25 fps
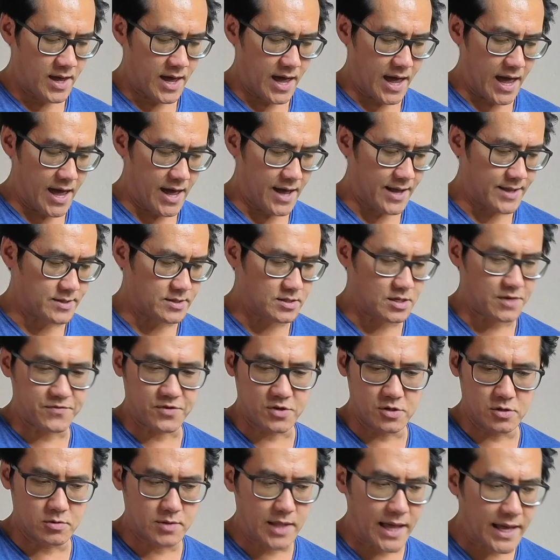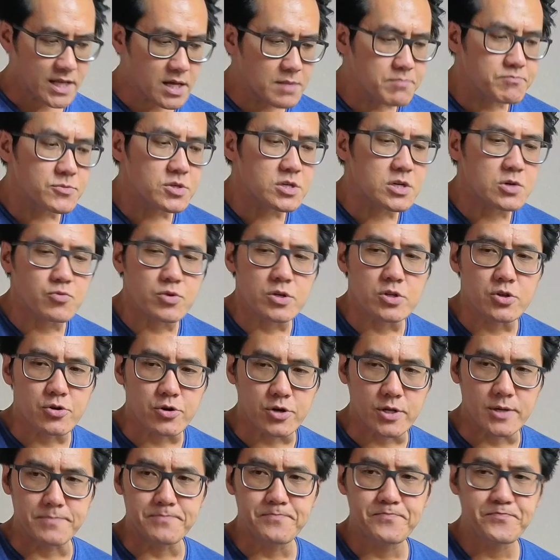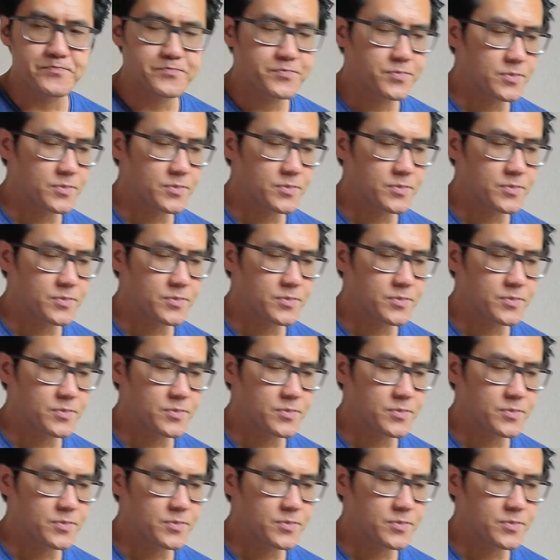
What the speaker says: And if you don't like them, you can return them.